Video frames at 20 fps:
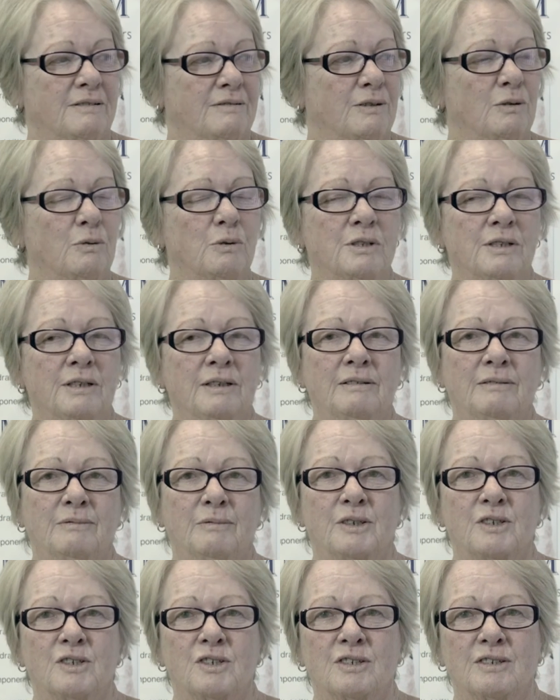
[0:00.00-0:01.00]
daughter,
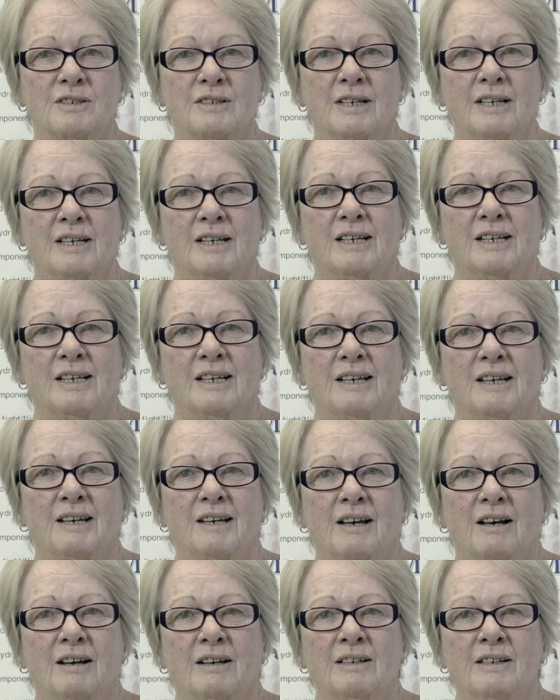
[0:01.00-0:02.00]
which I
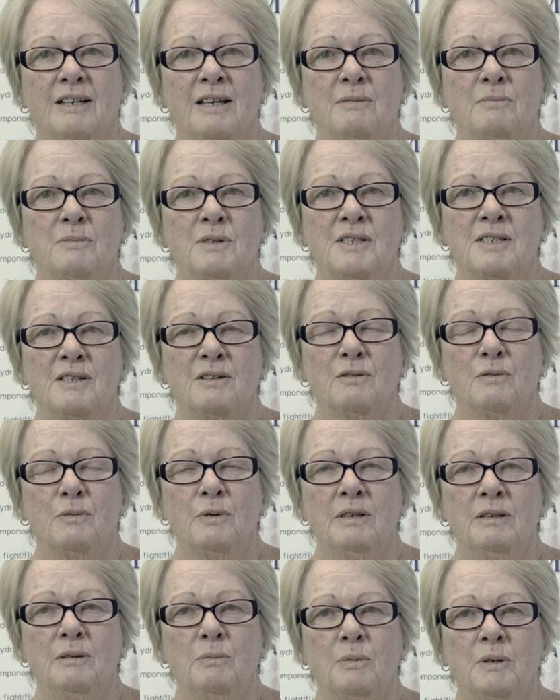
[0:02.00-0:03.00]
could hit myself
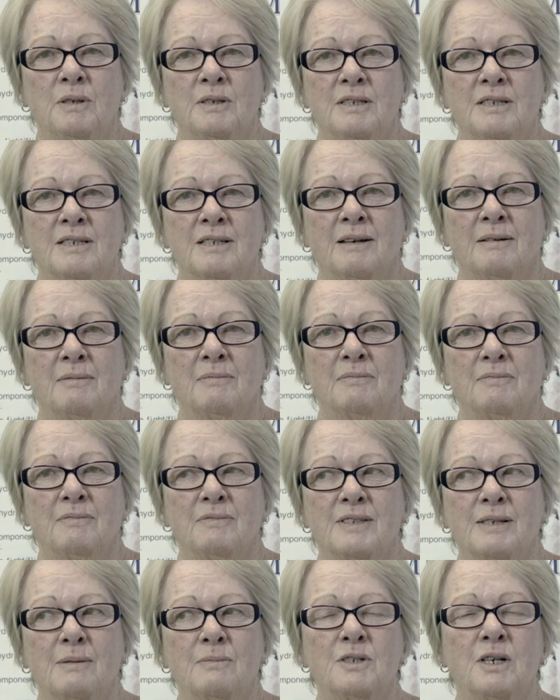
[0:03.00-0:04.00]
with, but
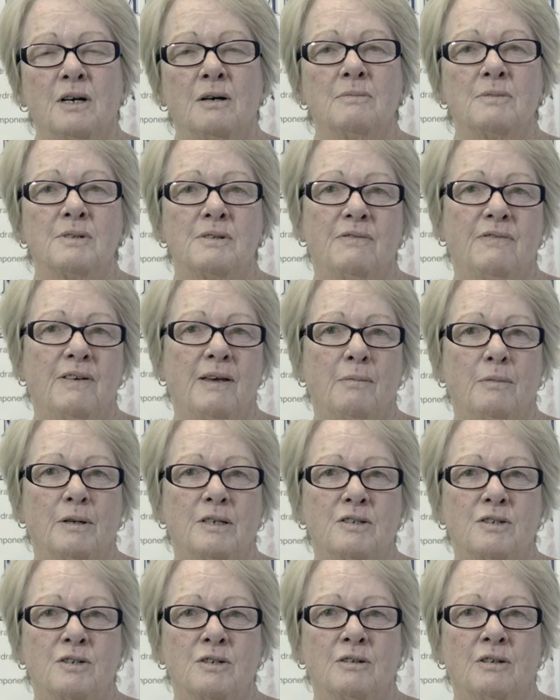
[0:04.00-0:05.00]
sometimes the
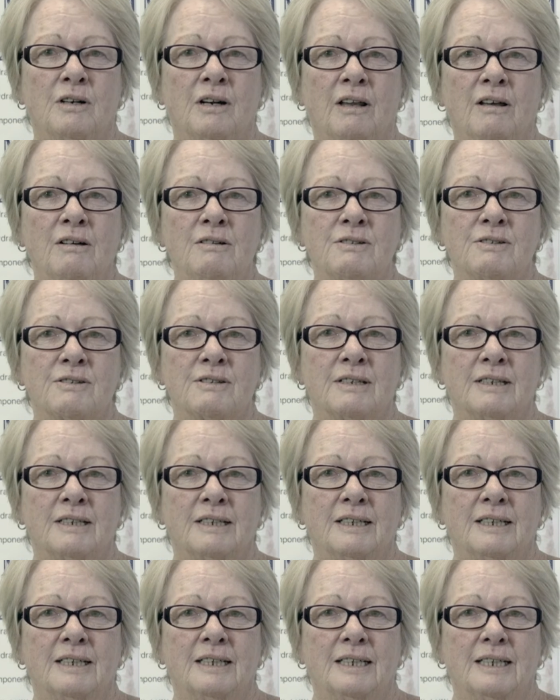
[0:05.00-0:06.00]
family's too close.
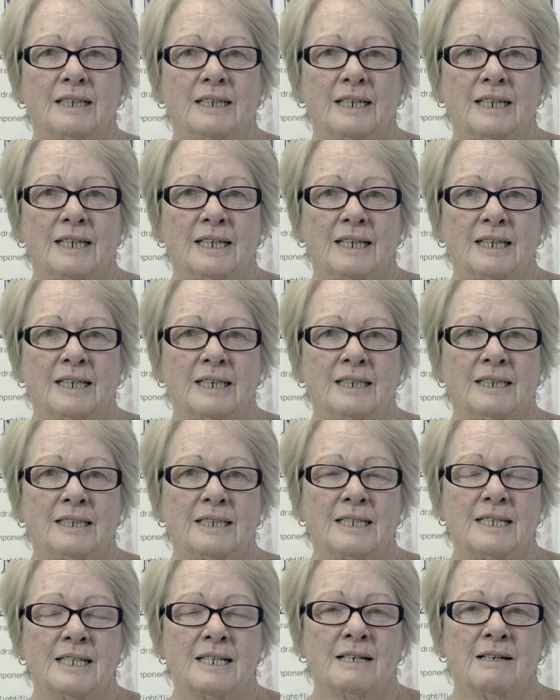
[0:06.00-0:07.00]

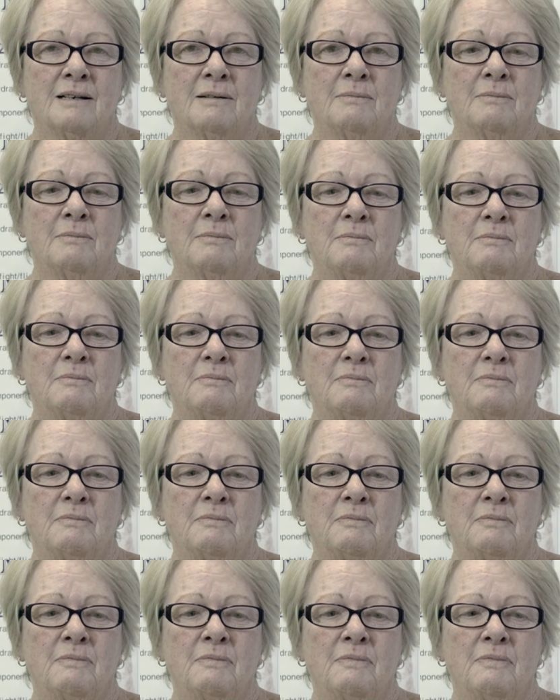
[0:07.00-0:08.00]
And I'm
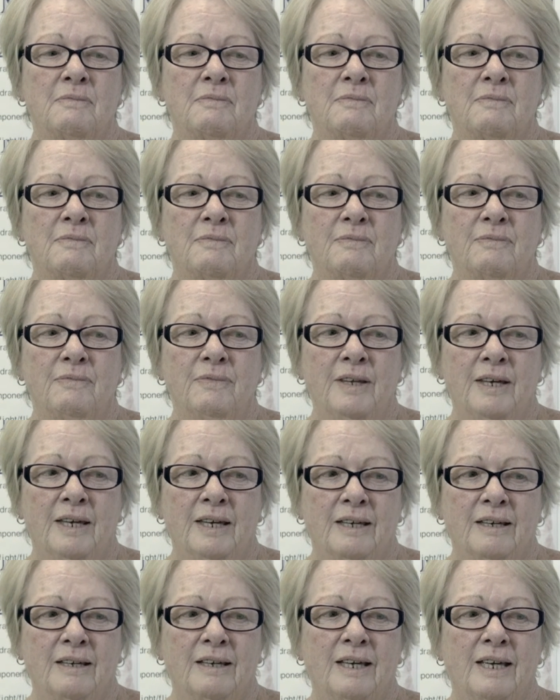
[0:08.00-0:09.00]

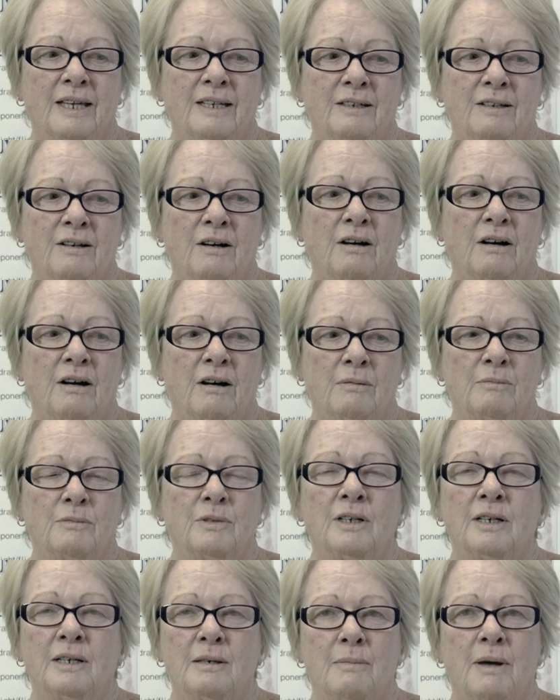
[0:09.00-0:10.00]

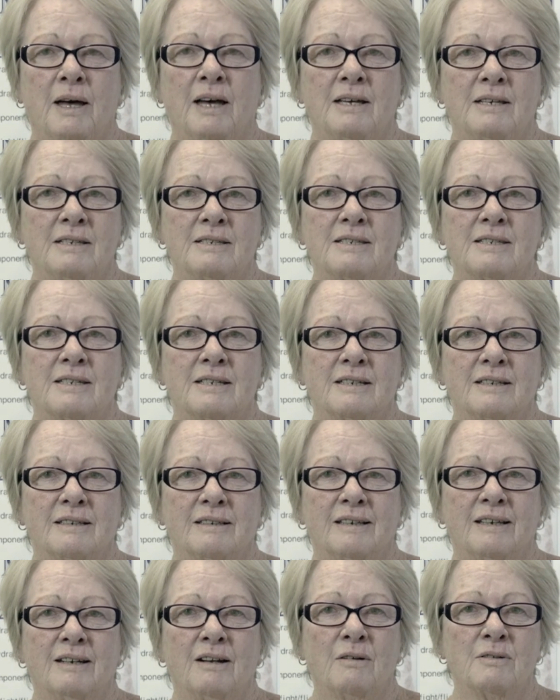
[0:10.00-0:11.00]
really amazed.
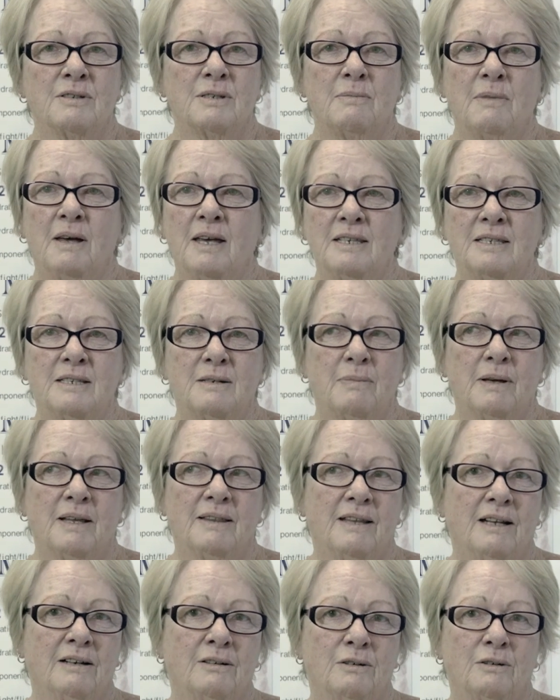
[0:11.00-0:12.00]
And I was amazed
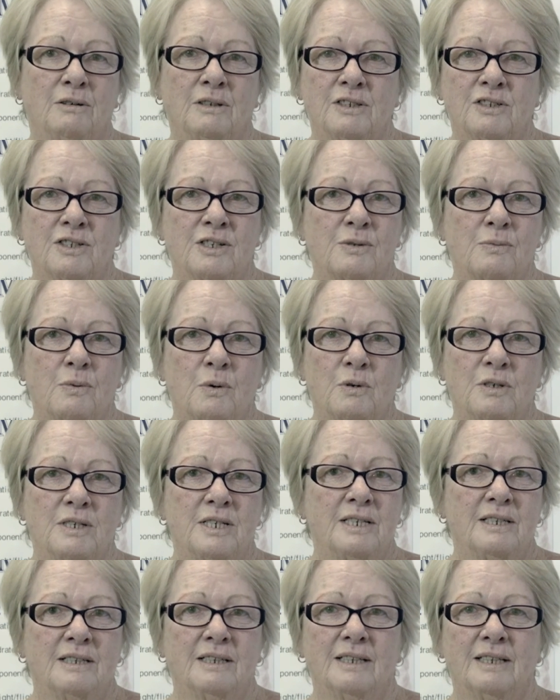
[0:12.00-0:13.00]
about that girl that just walked
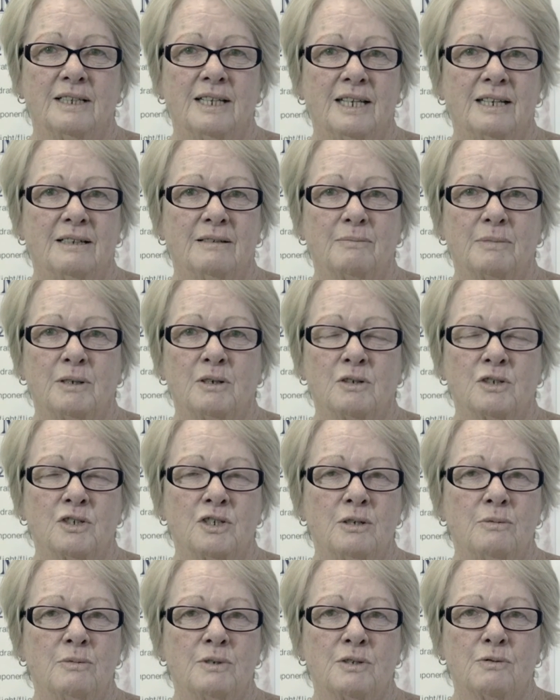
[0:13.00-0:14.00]
in then, because
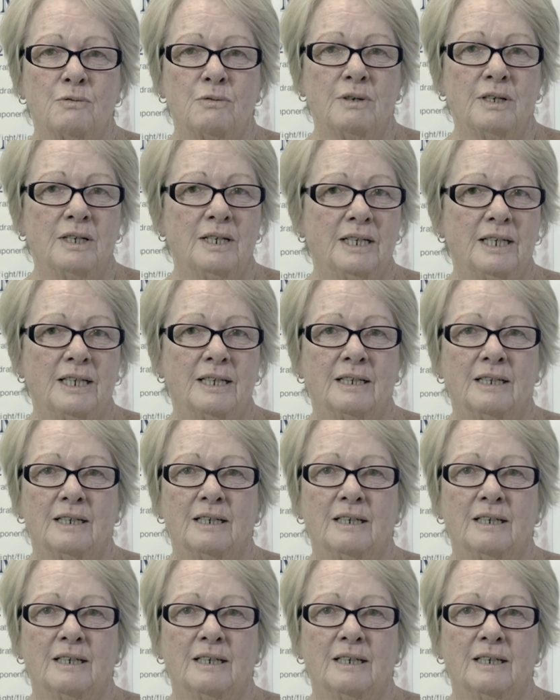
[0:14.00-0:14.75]
she was really